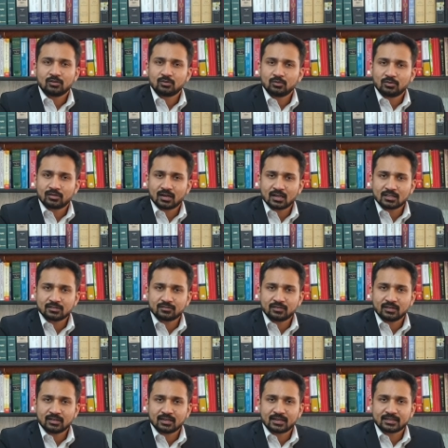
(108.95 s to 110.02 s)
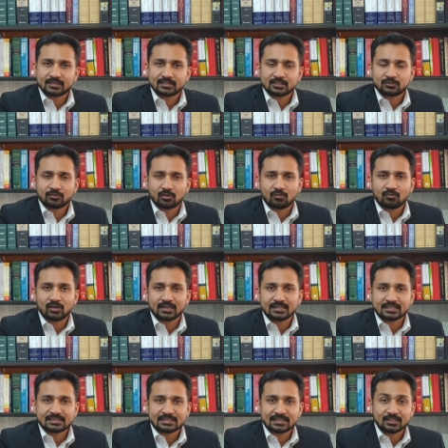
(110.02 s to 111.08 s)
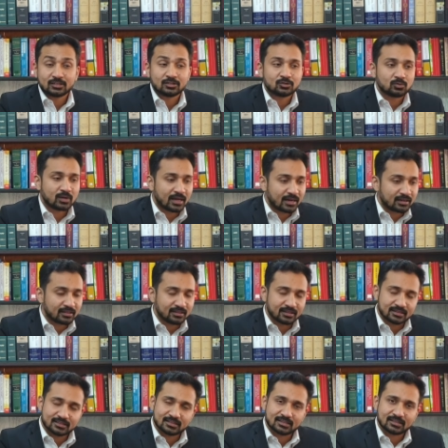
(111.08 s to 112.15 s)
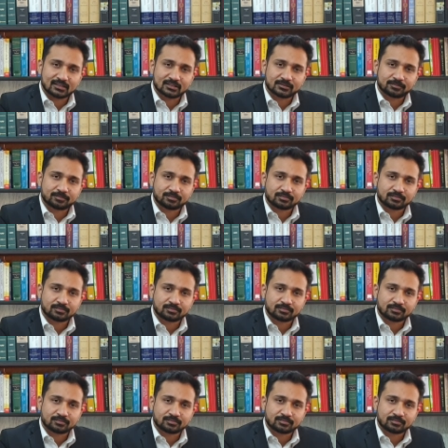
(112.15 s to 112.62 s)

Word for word: to transfer cases from one state to another state